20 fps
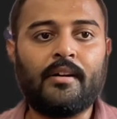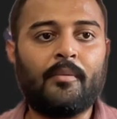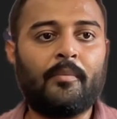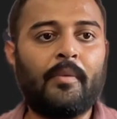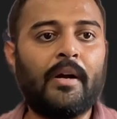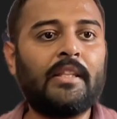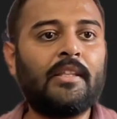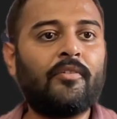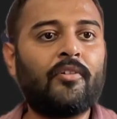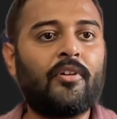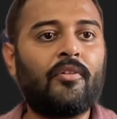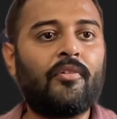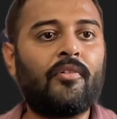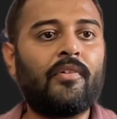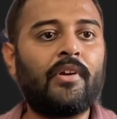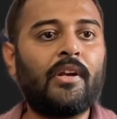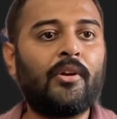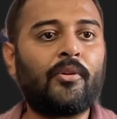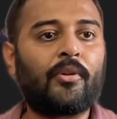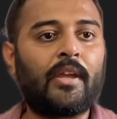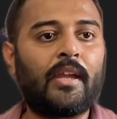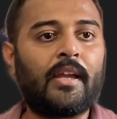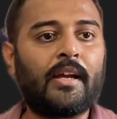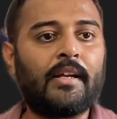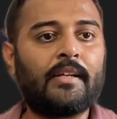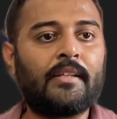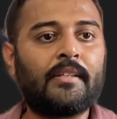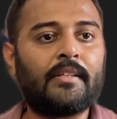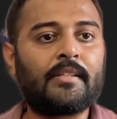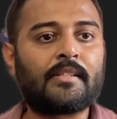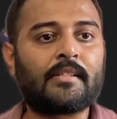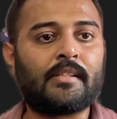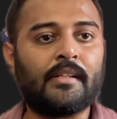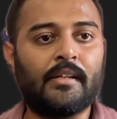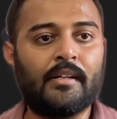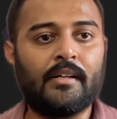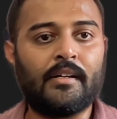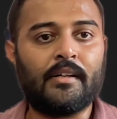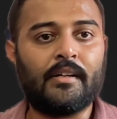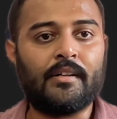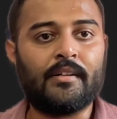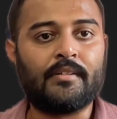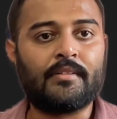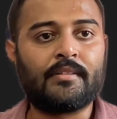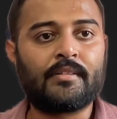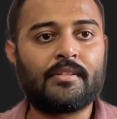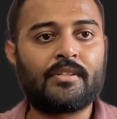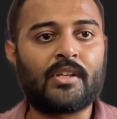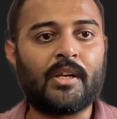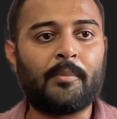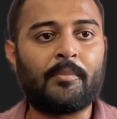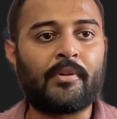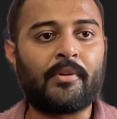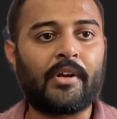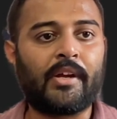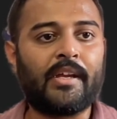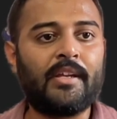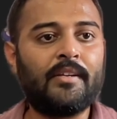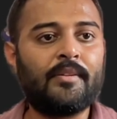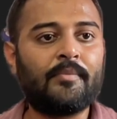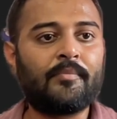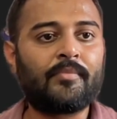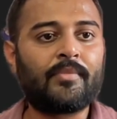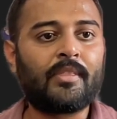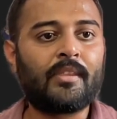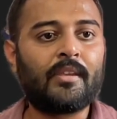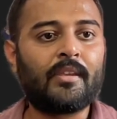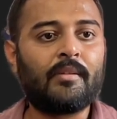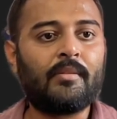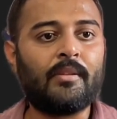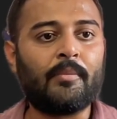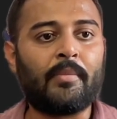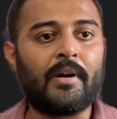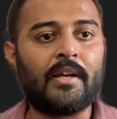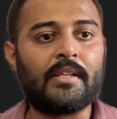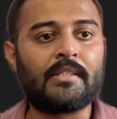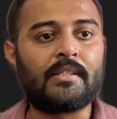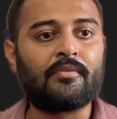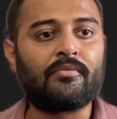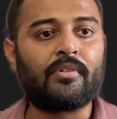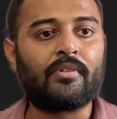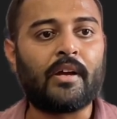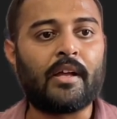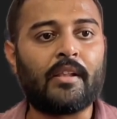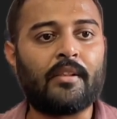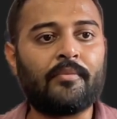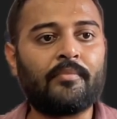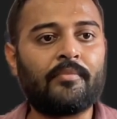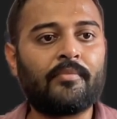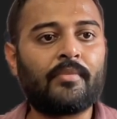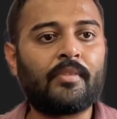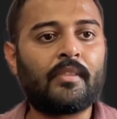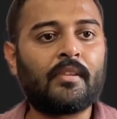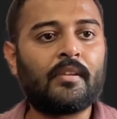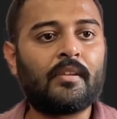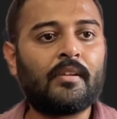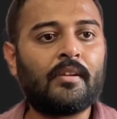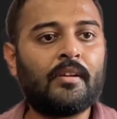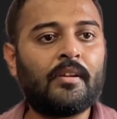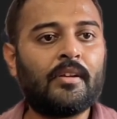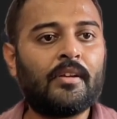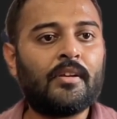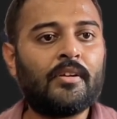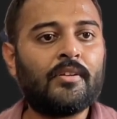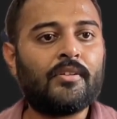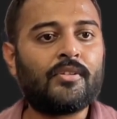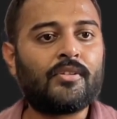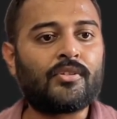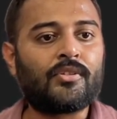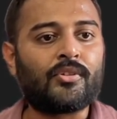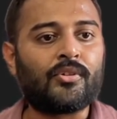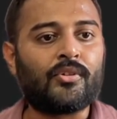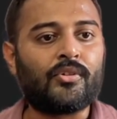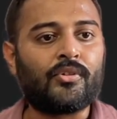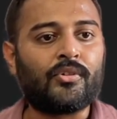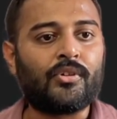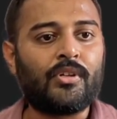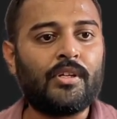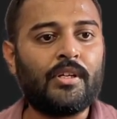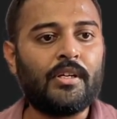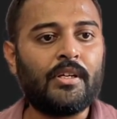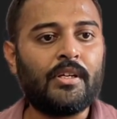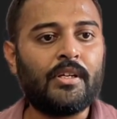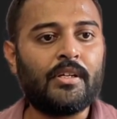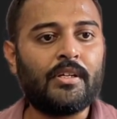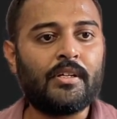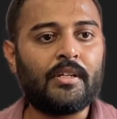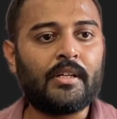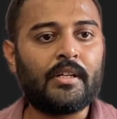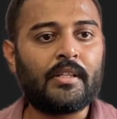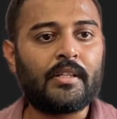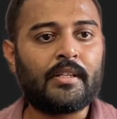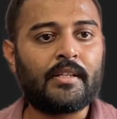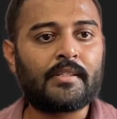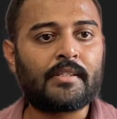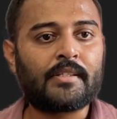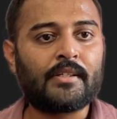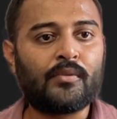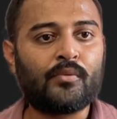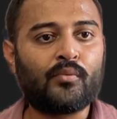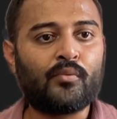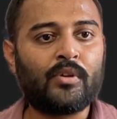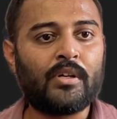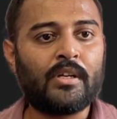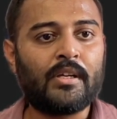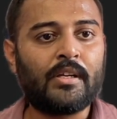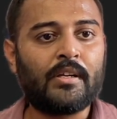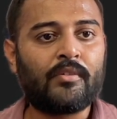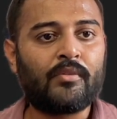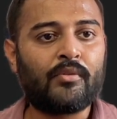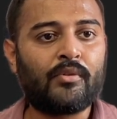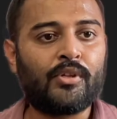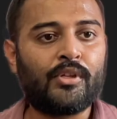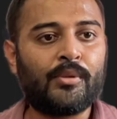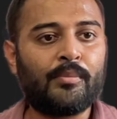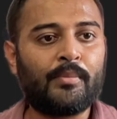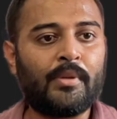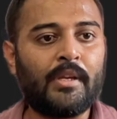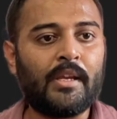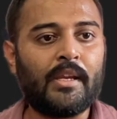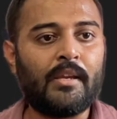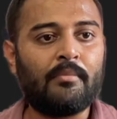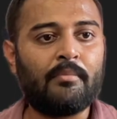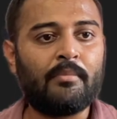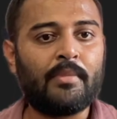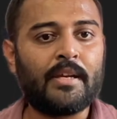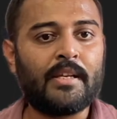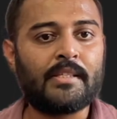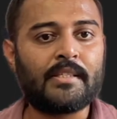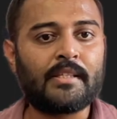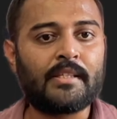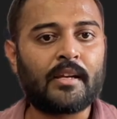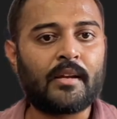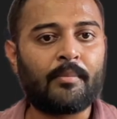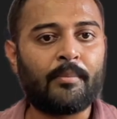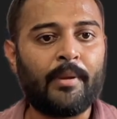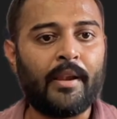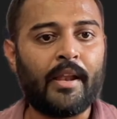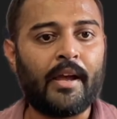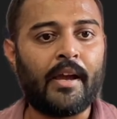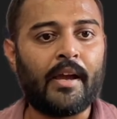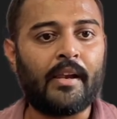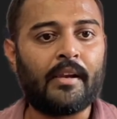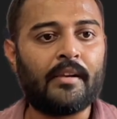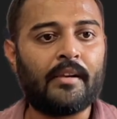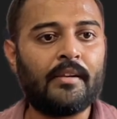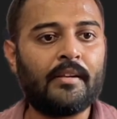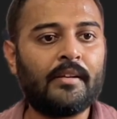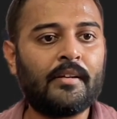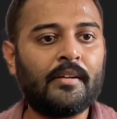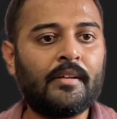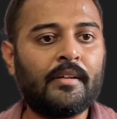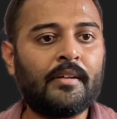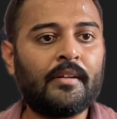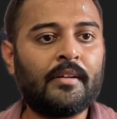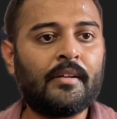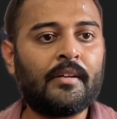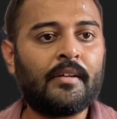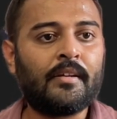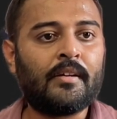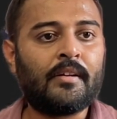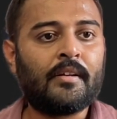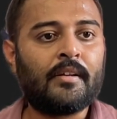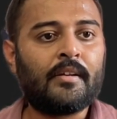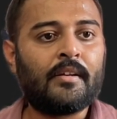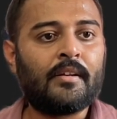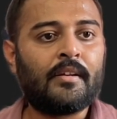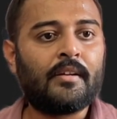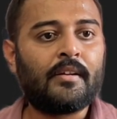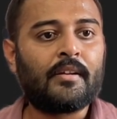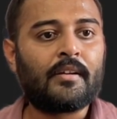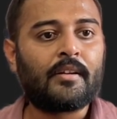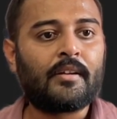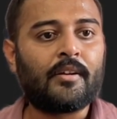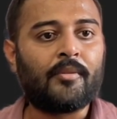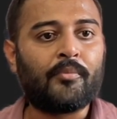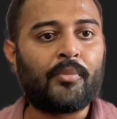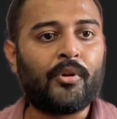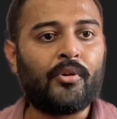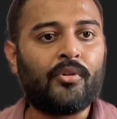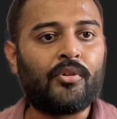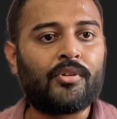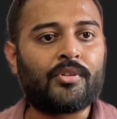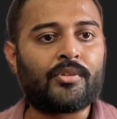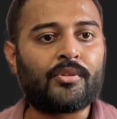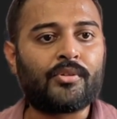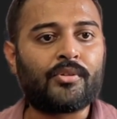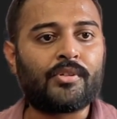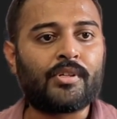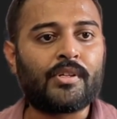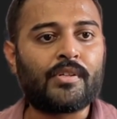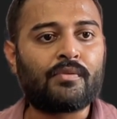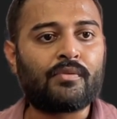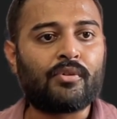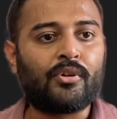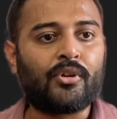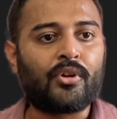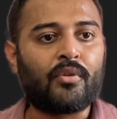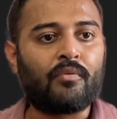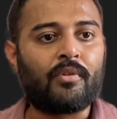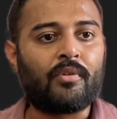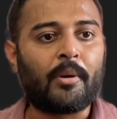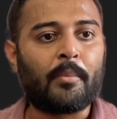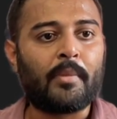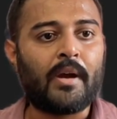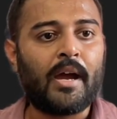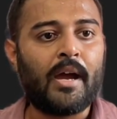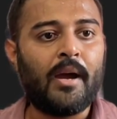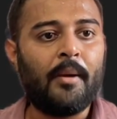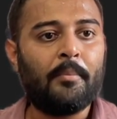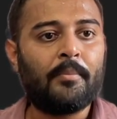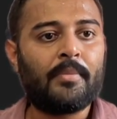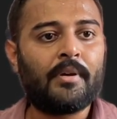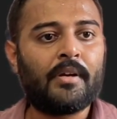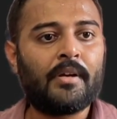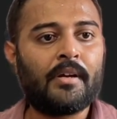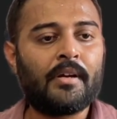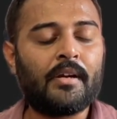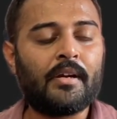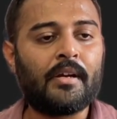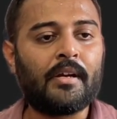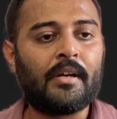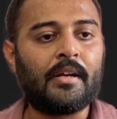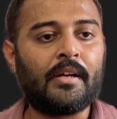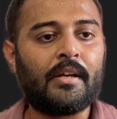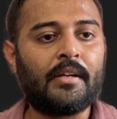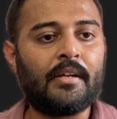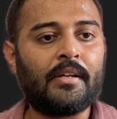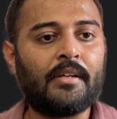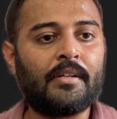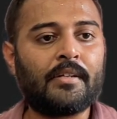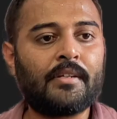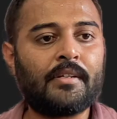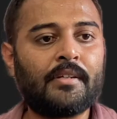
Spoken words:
by the way, we were looking at this script, right? The bicep file. So here I think somewhere it will be basic plan, compute resources for your web app and